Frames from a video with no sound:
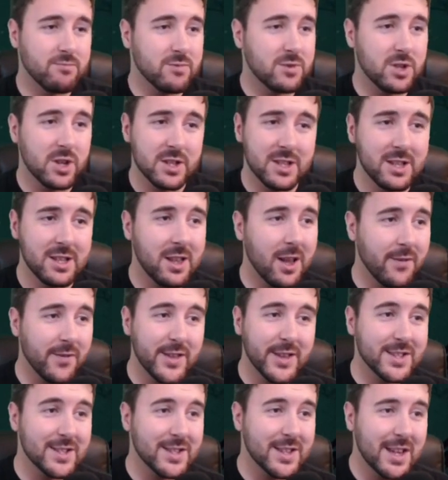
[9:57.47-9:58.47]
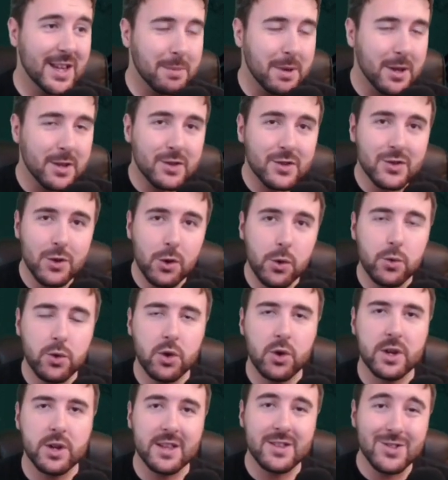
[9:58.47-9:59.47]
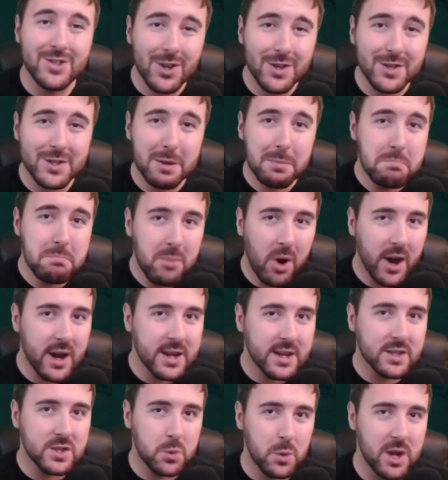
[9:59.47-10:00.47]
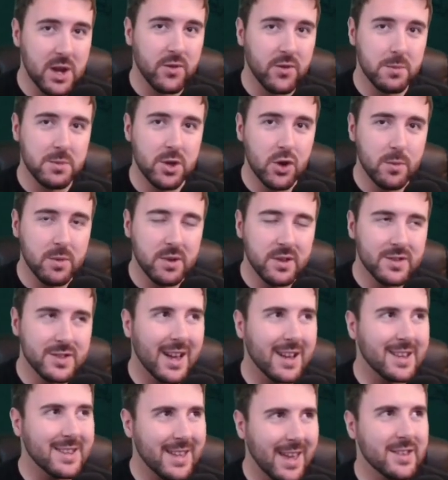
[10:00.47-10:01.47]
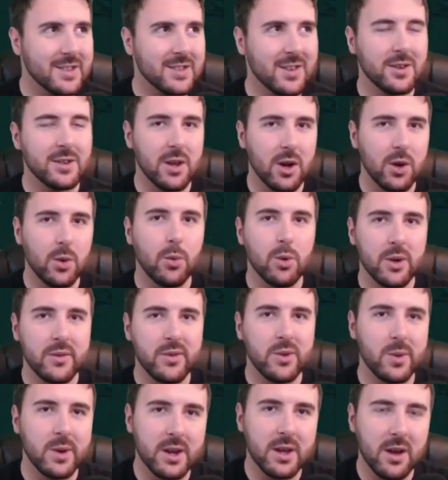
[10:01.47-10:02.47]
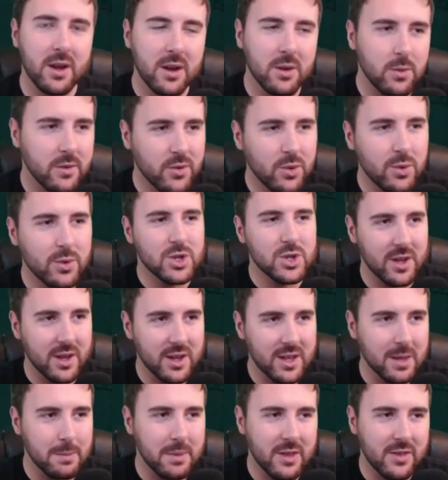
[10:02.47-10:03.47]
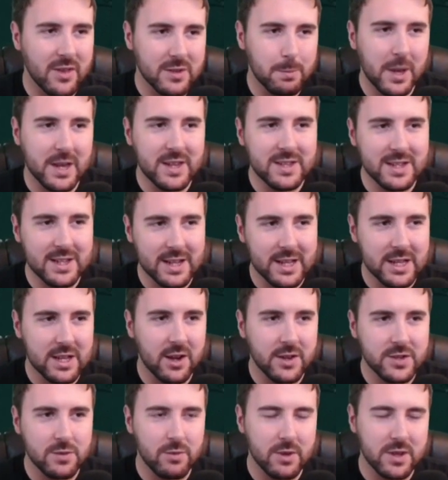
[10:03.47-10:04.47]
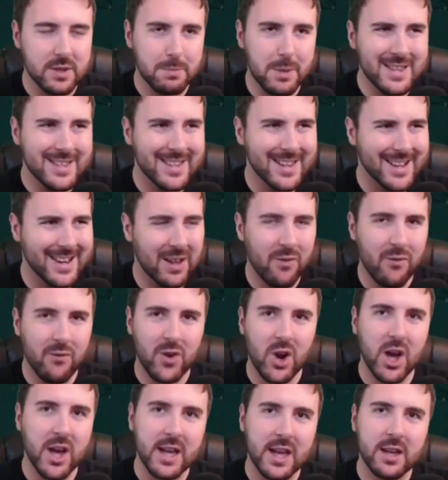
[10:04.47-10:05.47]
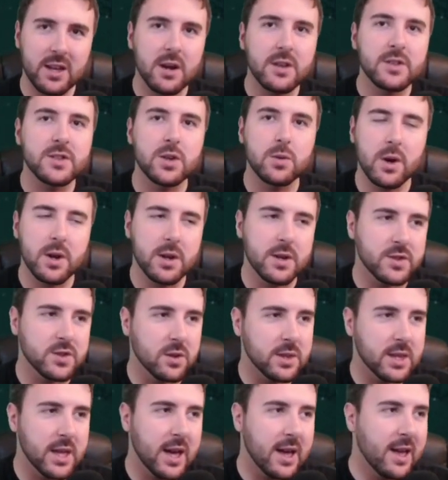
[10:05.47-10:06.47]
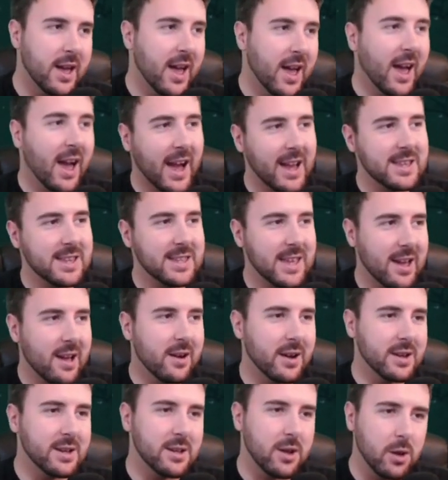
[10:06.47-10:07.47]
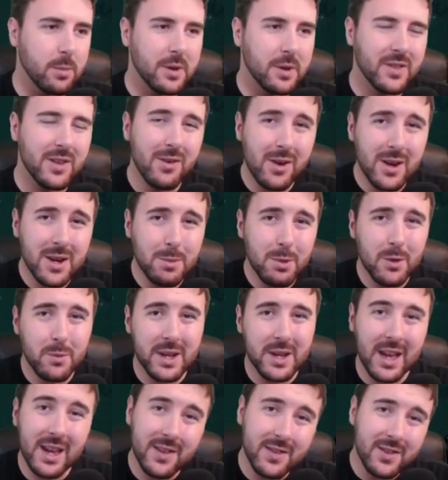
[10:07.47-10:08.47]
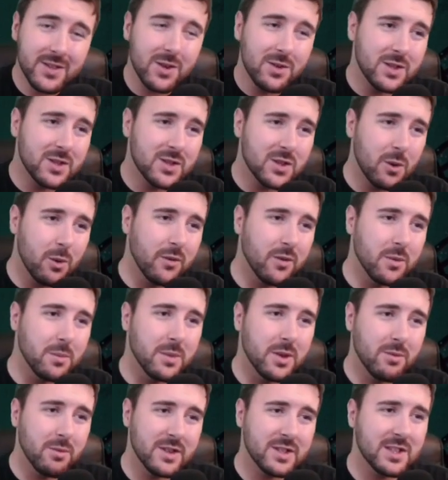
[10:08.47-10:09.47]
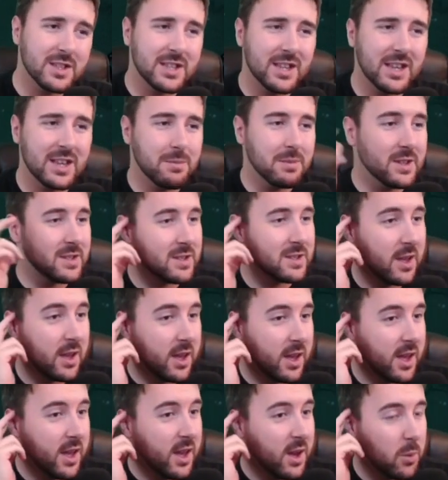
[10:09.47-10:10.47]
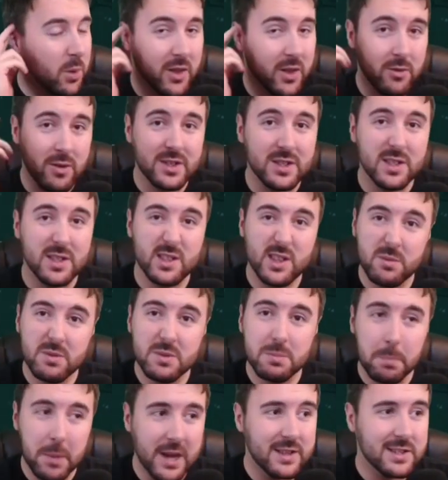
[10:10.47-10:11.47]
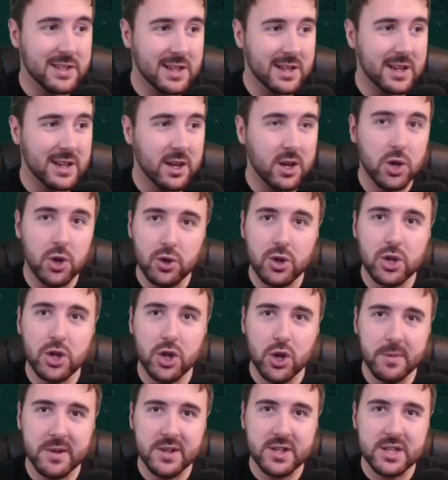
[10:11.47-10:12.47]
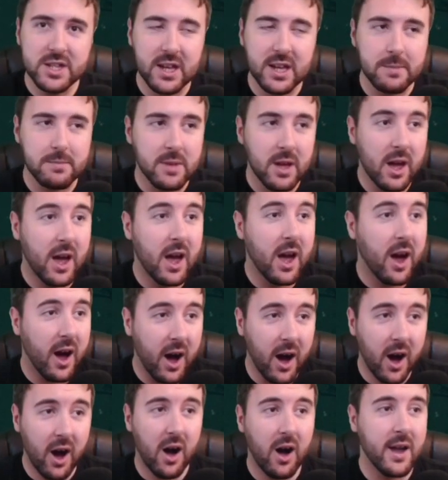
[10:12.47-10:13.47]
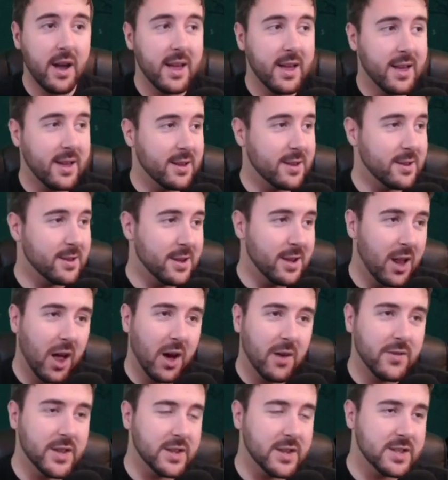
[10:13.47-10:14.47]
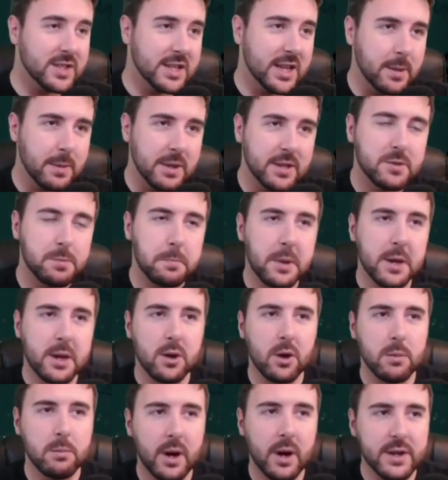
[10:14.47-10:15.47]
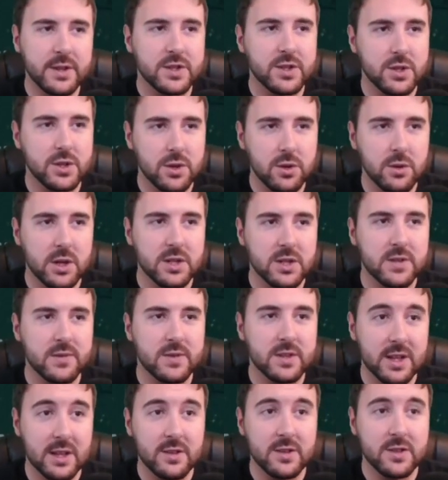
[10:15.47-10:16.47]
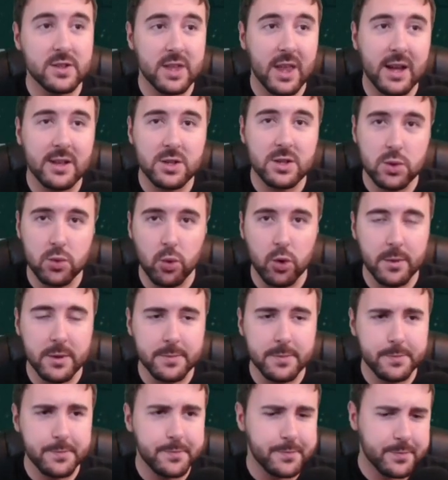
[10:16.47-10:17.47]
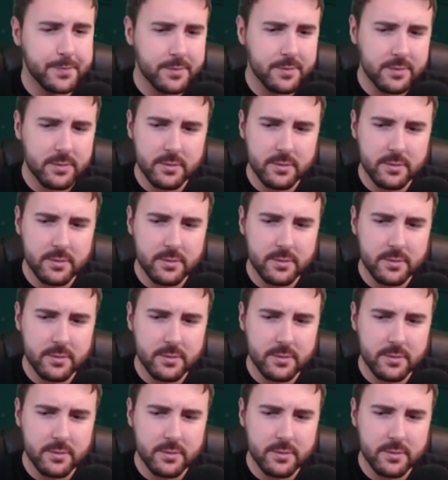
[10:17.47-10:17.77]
I just love this team. It's so good. It's just a minor tweak from humans. And yes, I know all of you are going to of course you like it, Ben. There's basically gutter, there's basically flying gutter runners on there. And yeah, I know, but they're only movement eight, and there's only two of them. The rest of the team is, well, the rest of the team is basically a good human team. I love this team. It's been on my to-do list since that tournament.